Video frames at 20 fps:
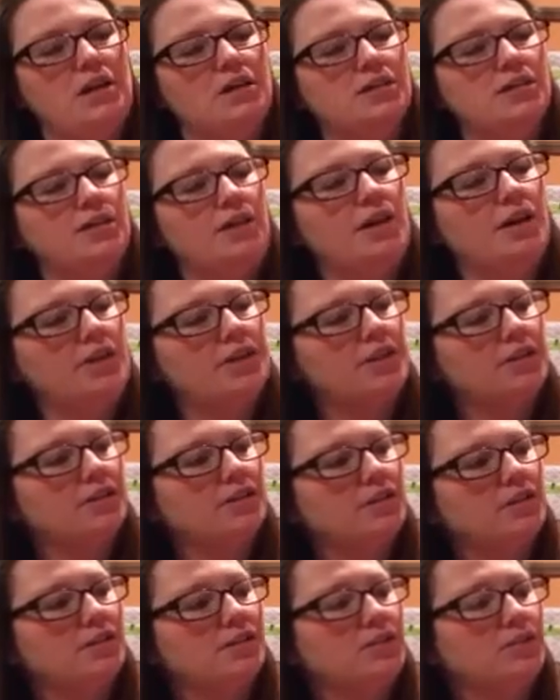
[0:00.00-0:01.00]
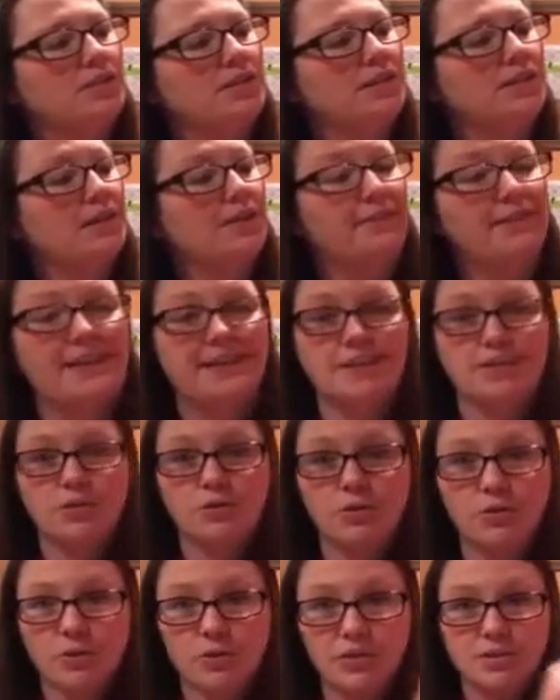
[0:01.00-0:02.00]
So all these girls are ones that have gotten
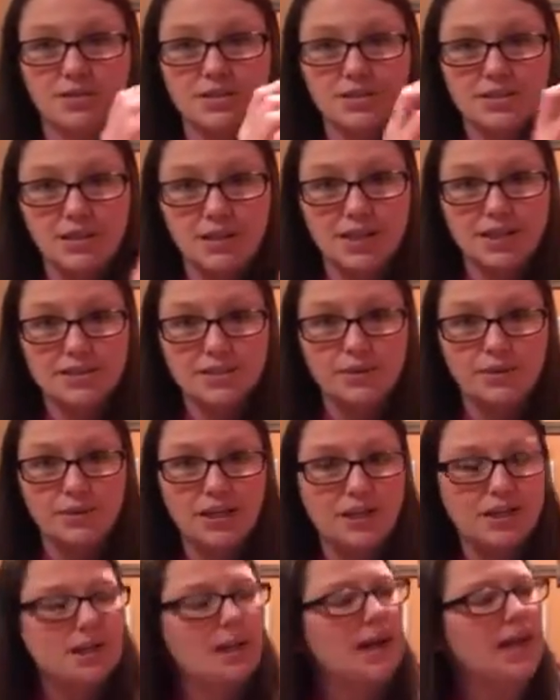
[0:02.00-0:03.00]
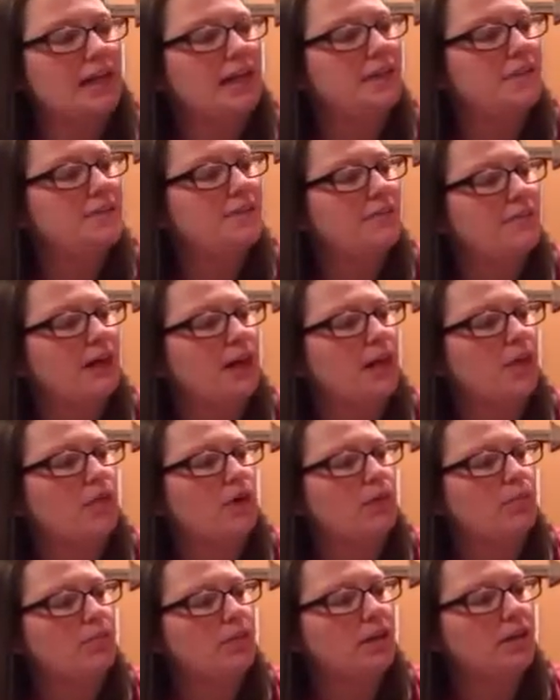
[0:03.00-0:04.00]
their orders in the last week that I need to follow
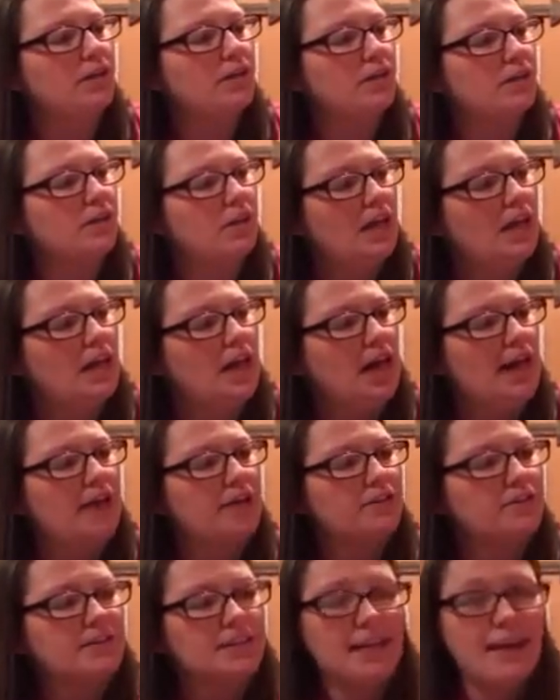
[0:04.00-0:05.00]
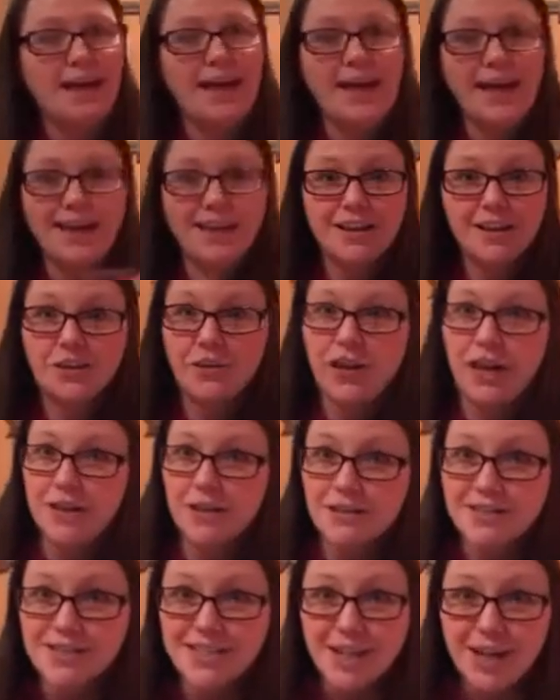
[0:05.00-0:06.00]
up with and say, hey, you got
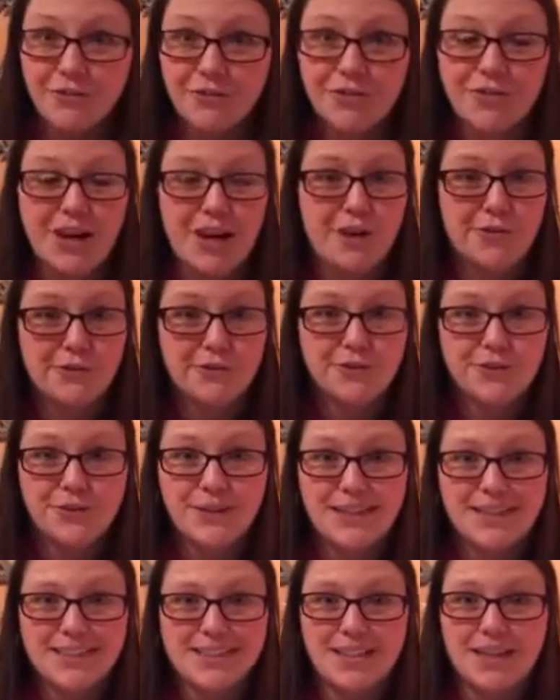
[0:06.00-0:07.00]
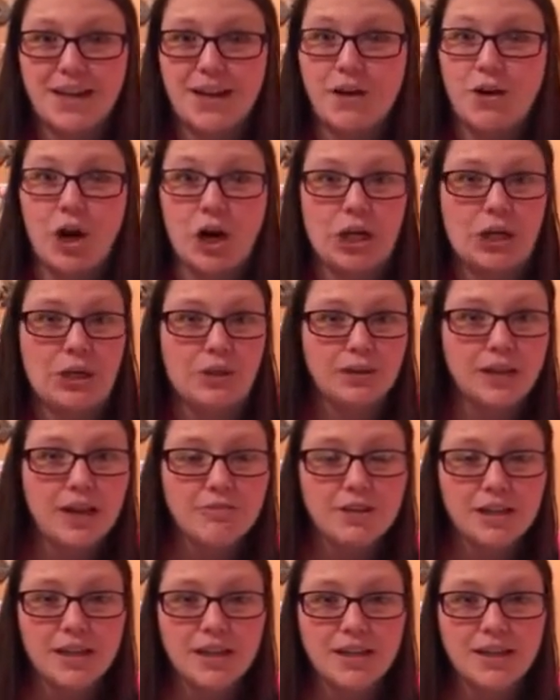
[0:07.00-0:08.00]
your stuff, you've had it for a few days now, are you
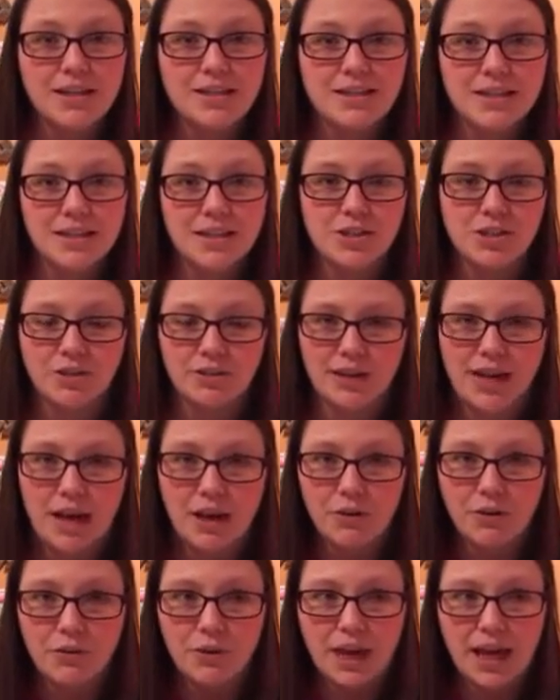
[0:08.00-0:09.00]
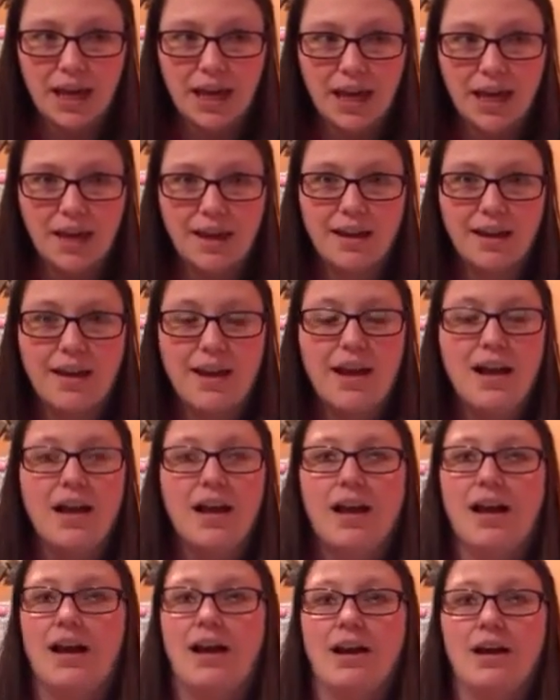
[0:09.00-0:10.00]
loving it? Did it turn out okay?
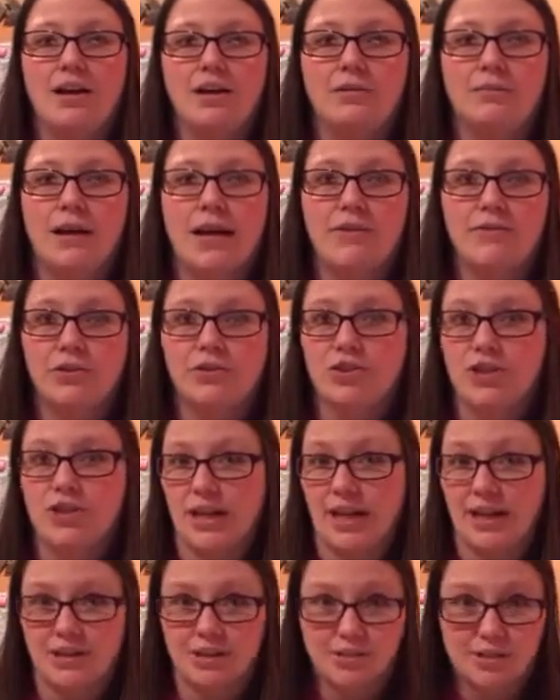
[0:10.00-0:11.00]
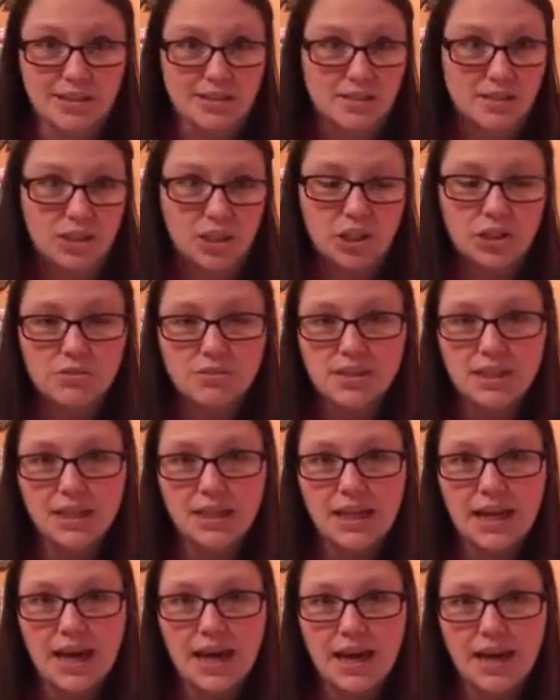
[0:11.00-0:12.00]
Have had a chance to use it
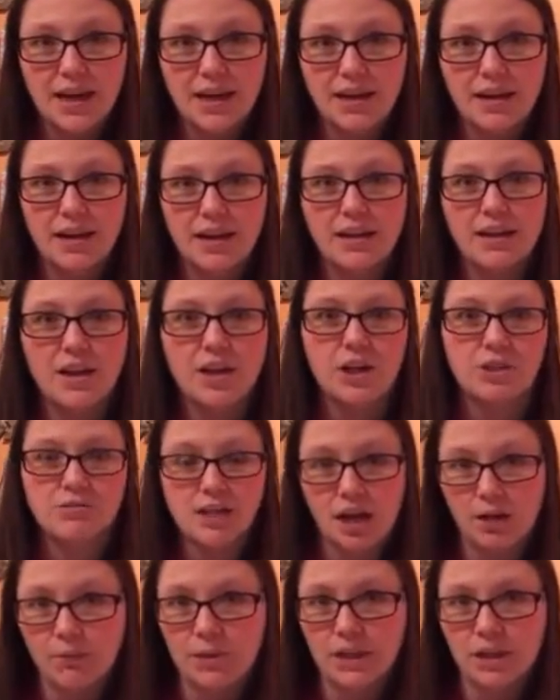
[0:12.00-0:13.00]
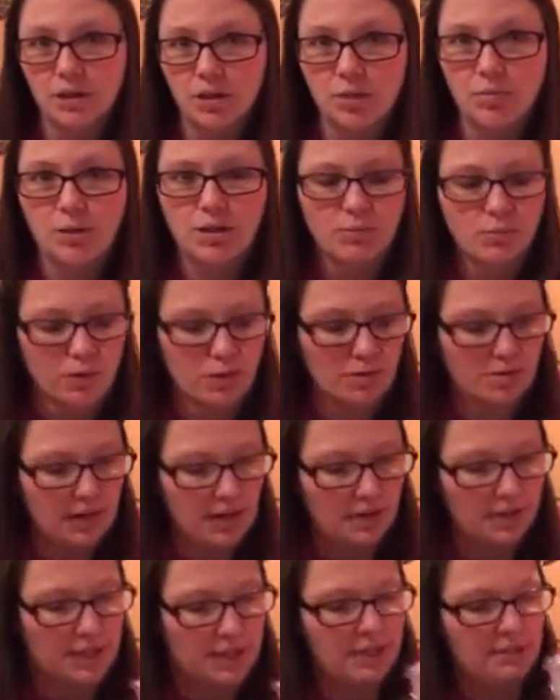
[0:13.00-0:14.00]
yet? You know, tell me a little bit more
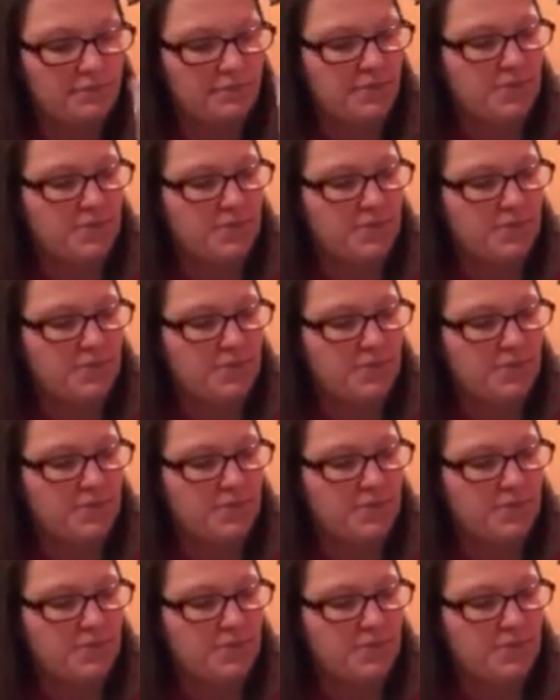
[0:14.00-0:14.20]
about it.